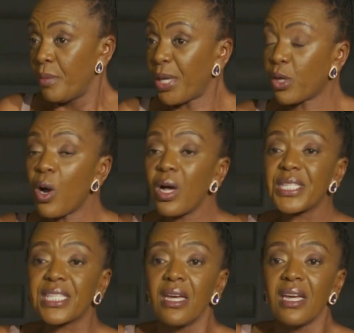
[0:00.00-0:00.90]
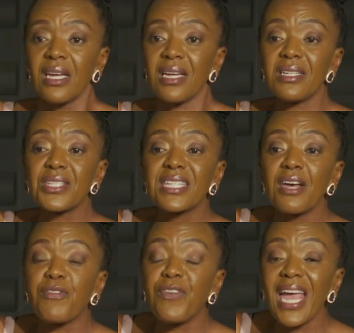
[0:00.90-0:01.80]
Because it is
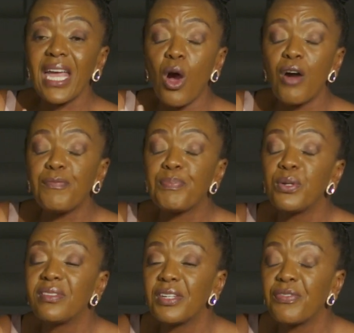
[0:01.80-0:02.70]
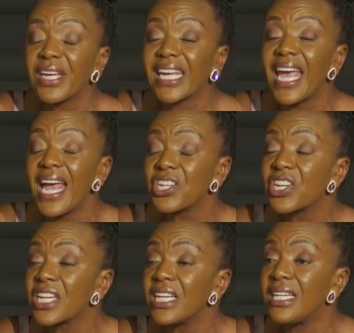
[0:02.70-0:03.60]
the fire of
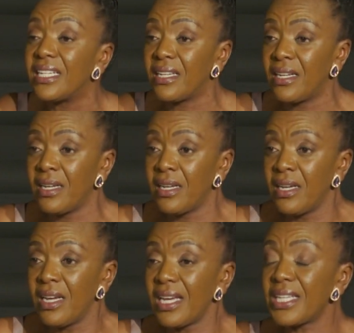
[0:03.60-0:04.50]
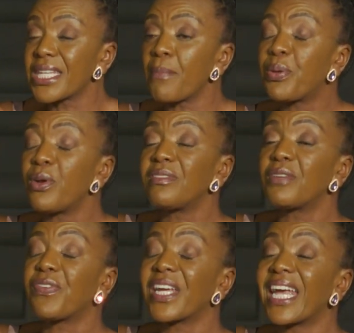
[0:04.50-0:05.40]
purification. It's a
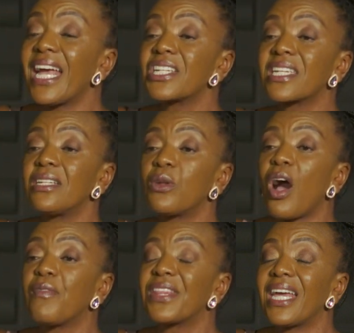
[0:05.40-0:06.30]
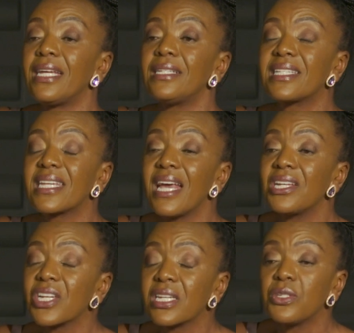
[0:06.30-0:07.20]
purification of the
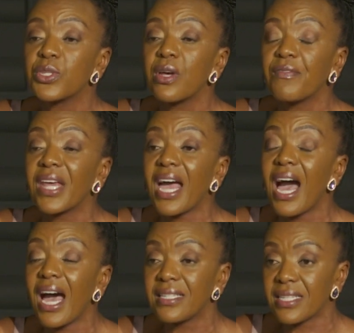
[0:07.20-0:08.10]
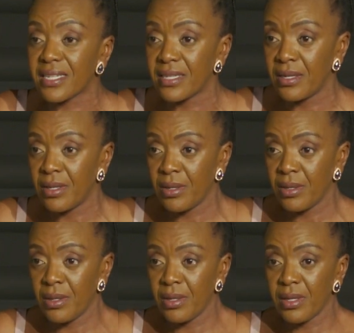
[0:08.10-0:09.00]
intentions of the heart.
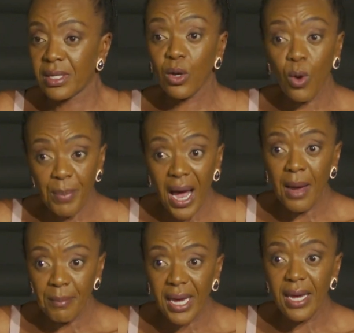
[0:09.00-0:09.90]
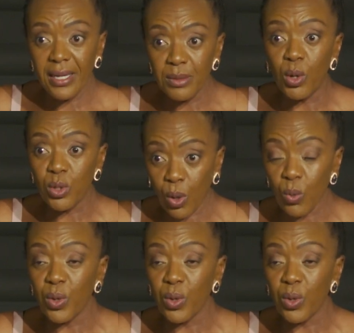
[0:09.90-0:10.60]
Amen.